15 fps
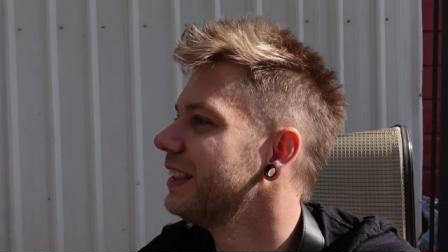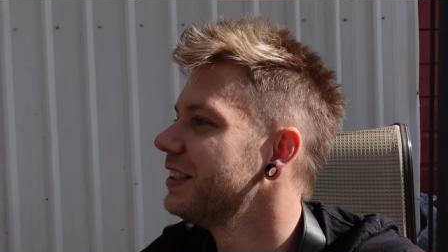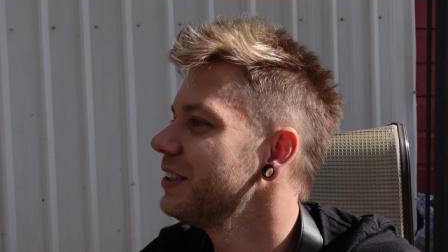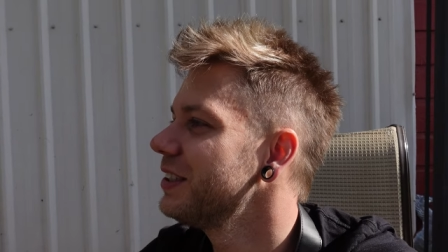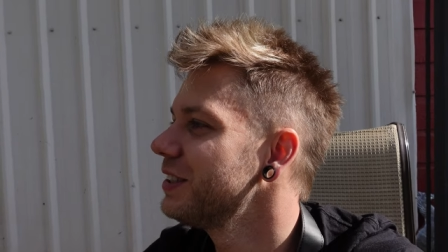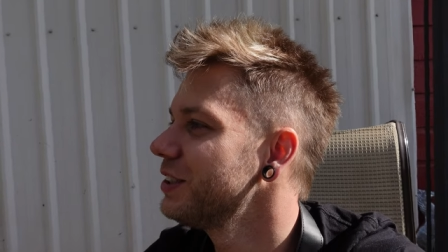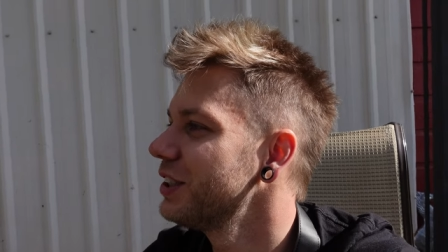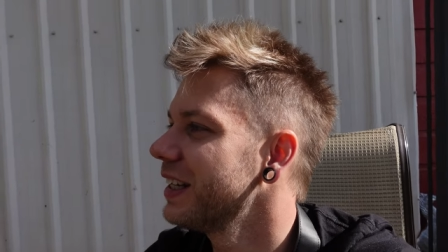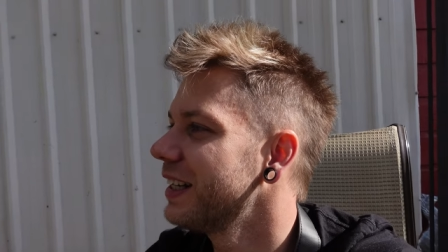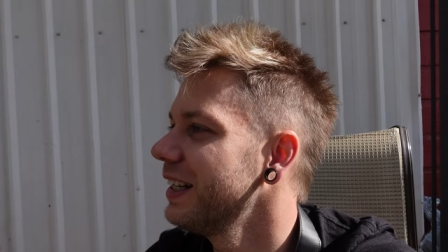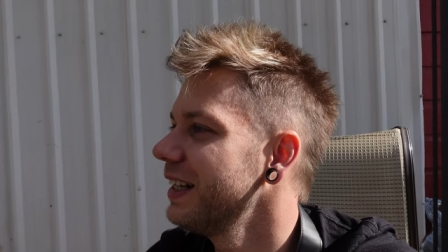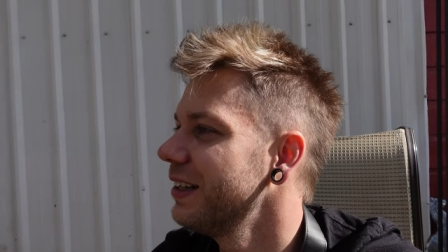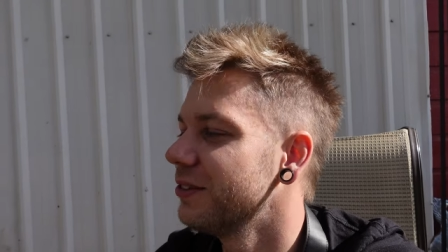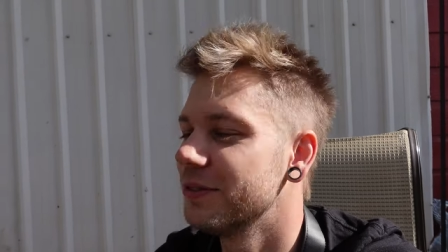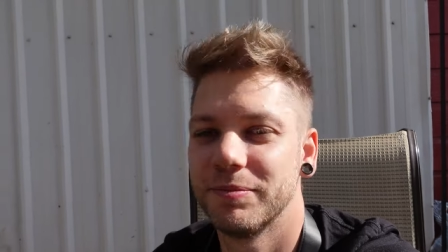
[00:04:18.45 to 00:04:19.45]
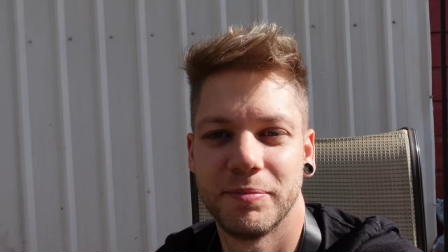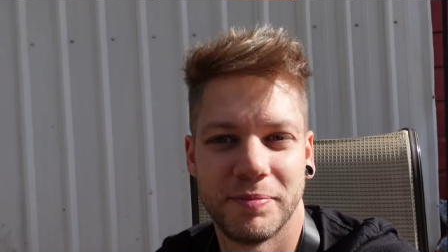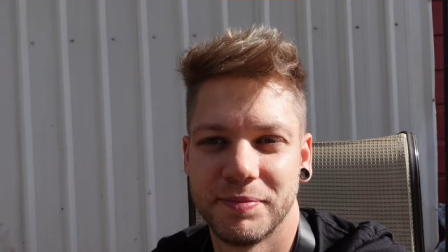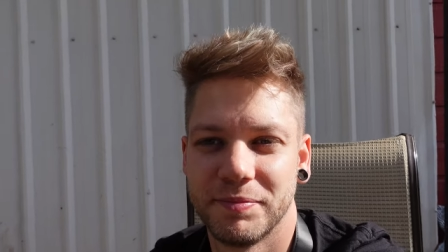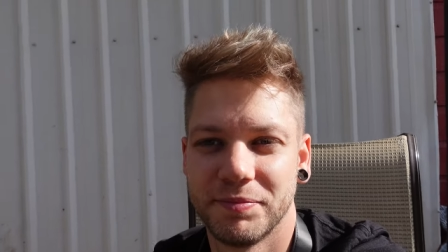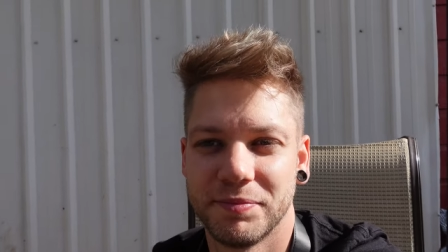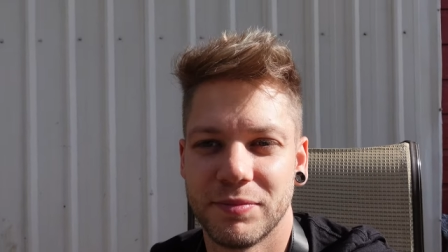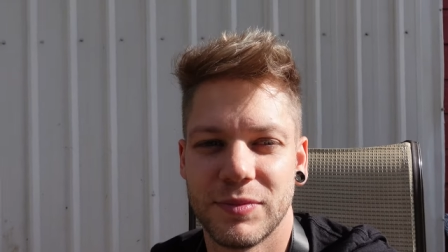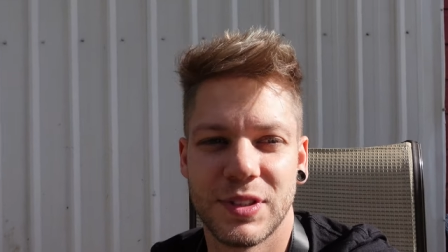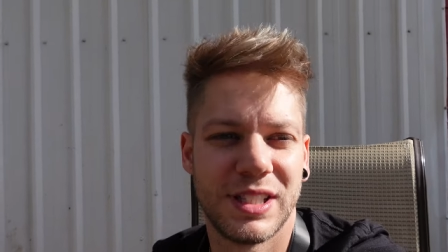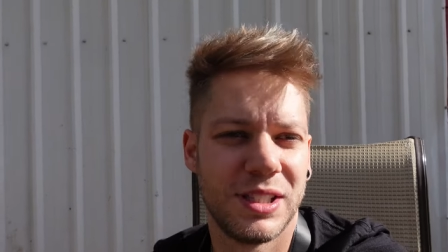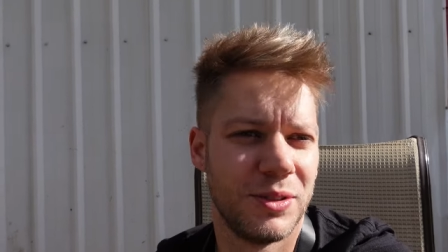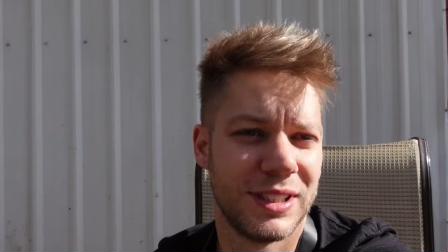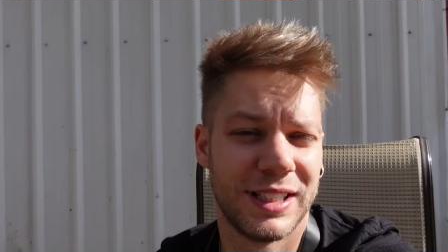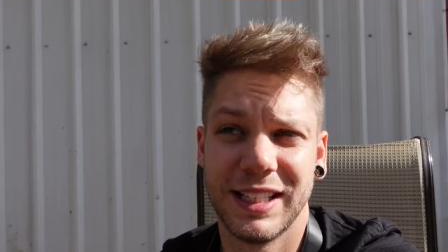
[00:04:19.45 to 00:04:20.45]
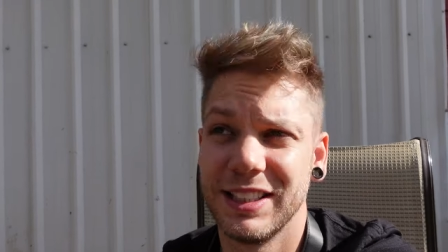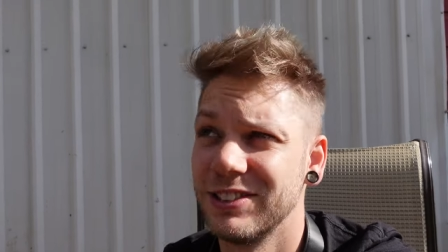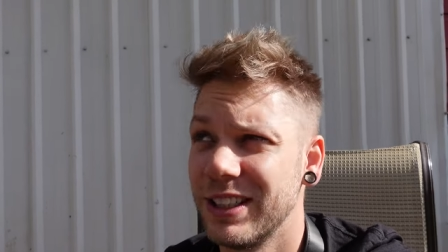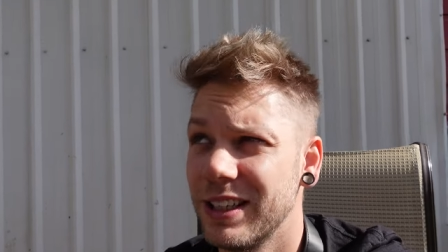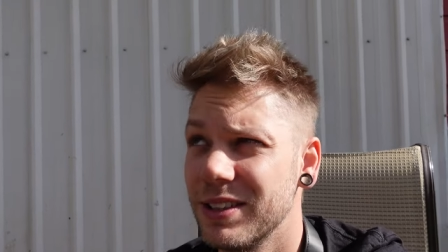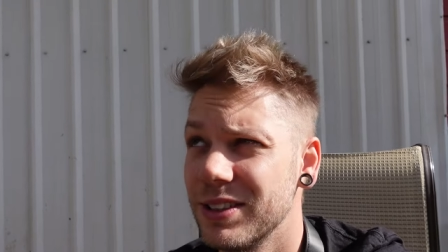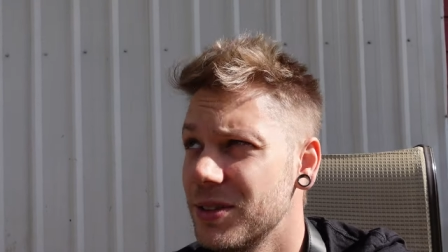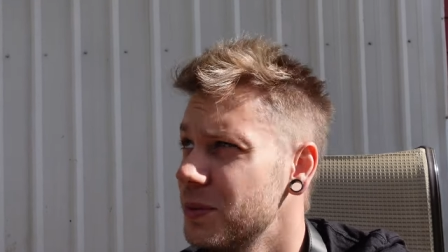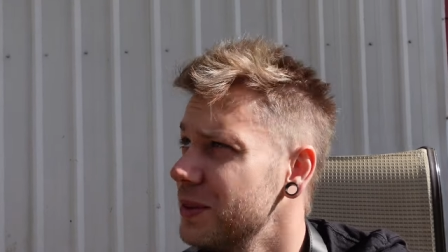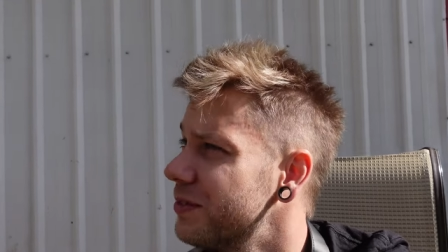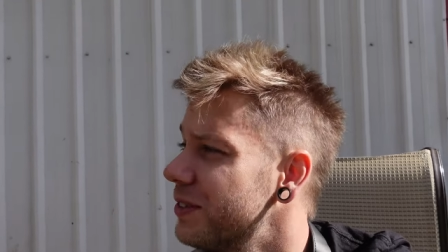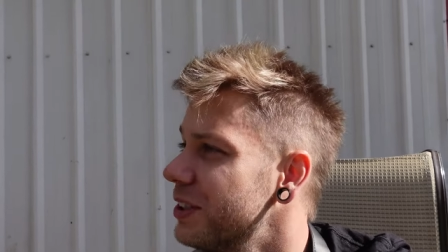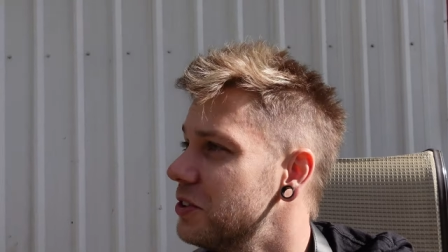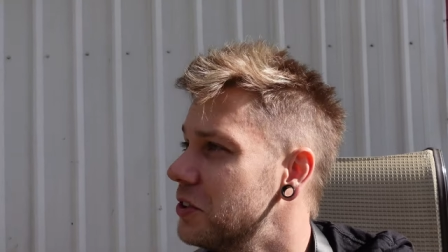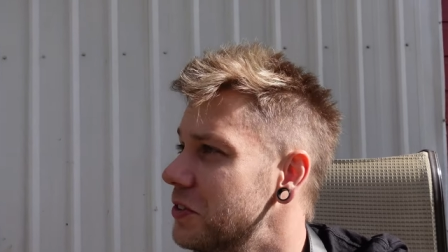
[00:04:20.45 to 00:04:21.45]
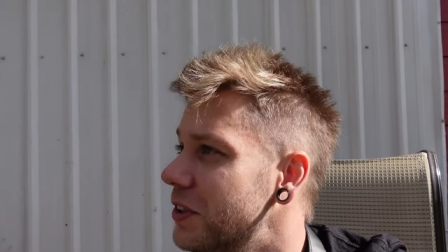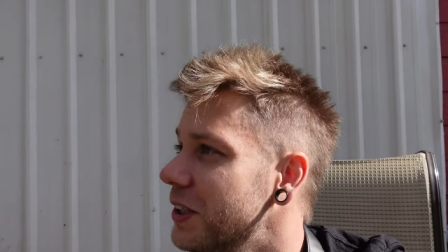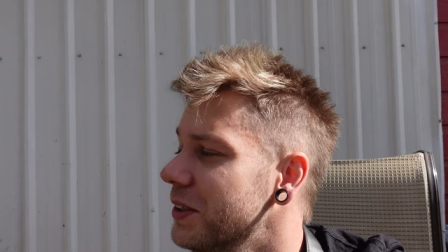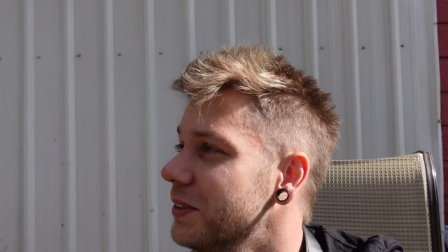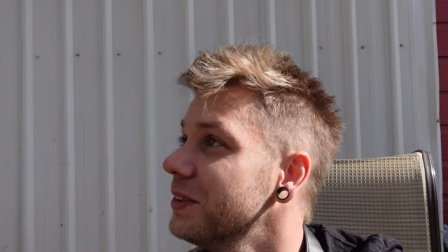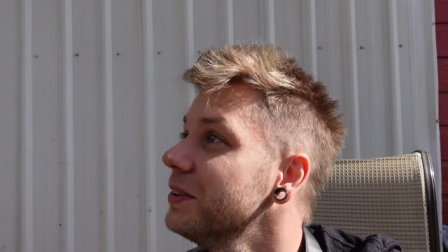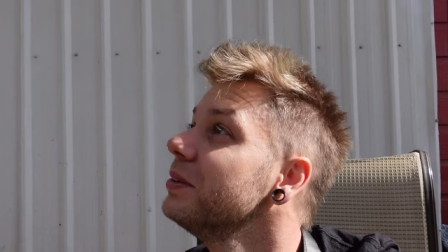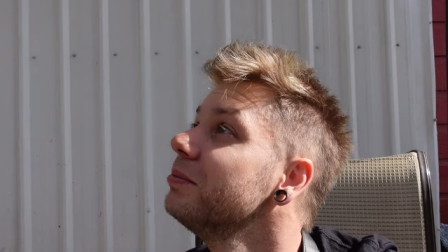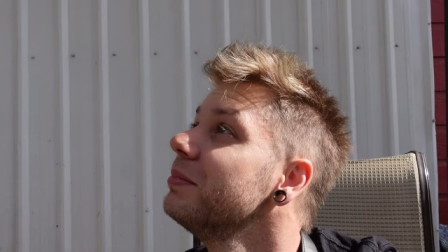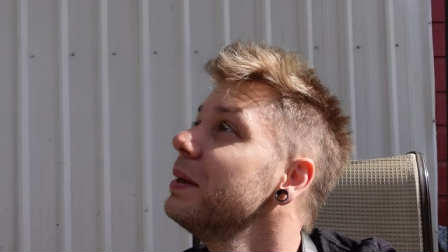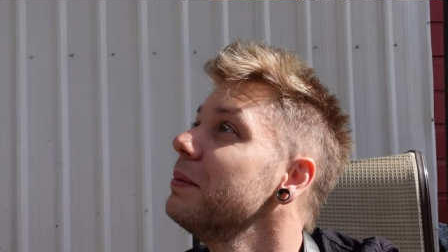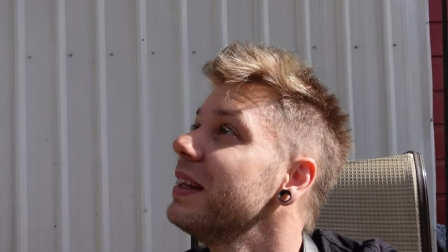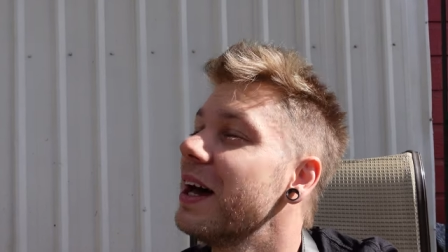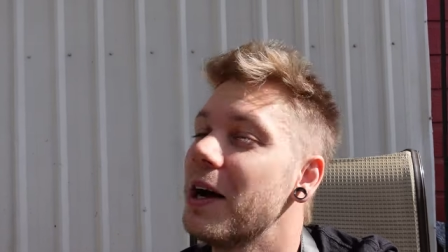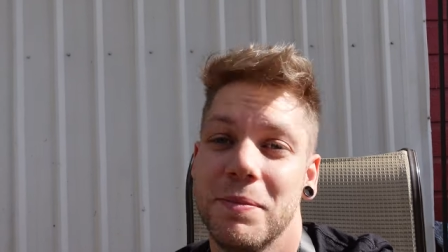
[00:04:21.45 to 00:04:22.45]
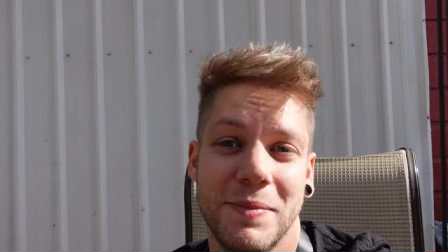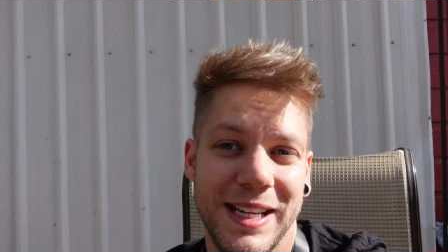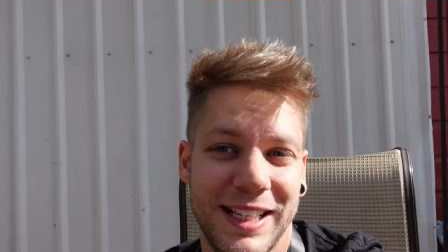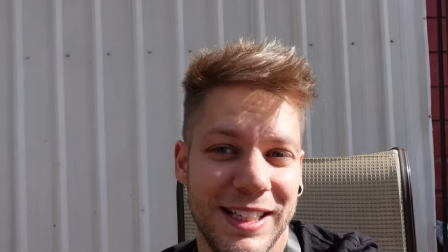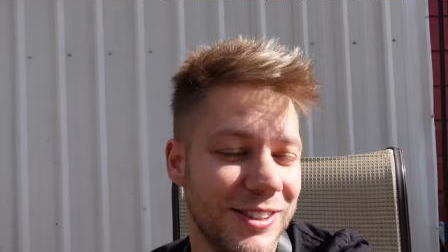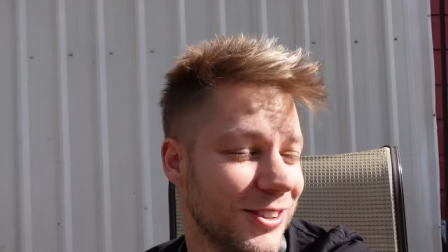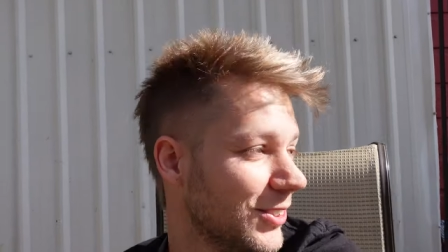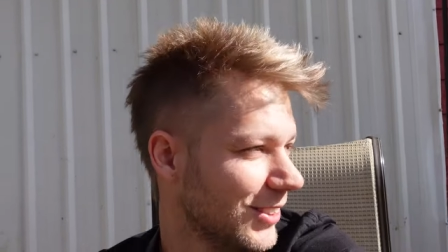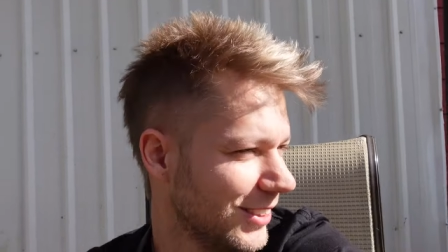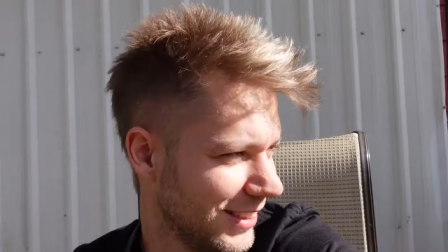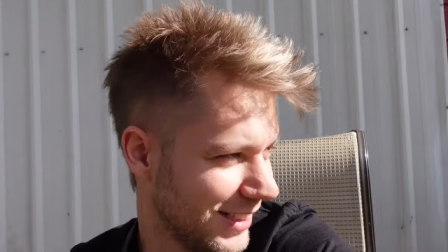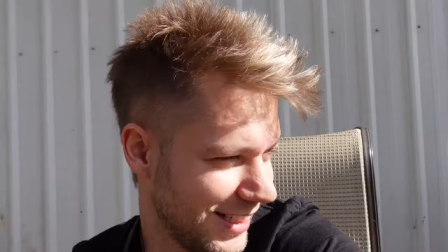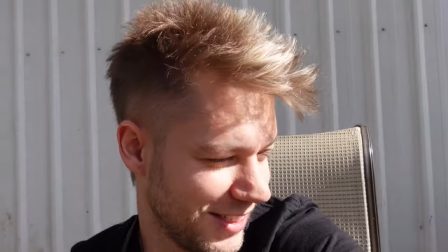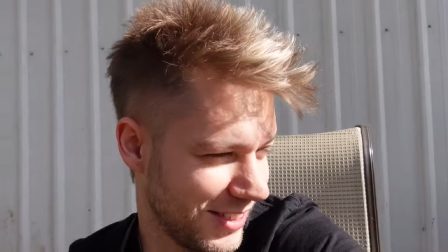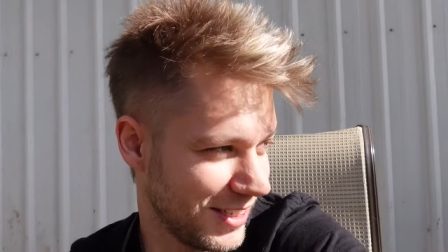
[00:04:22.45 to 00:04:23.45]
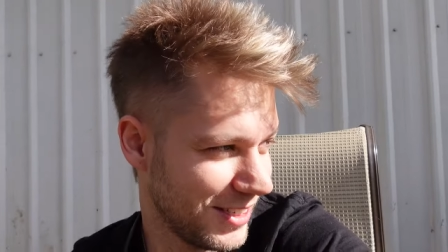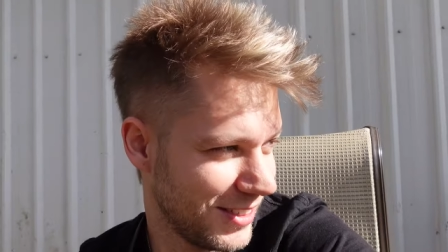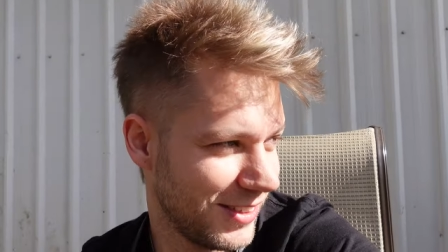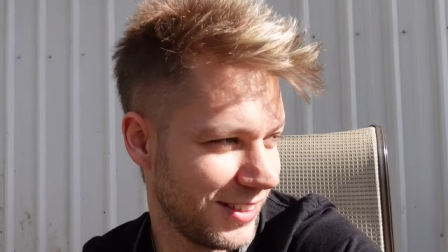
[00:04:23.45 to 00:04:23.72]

You can check it out and see what Dan does with the drone. Maybe that'll make it or not, I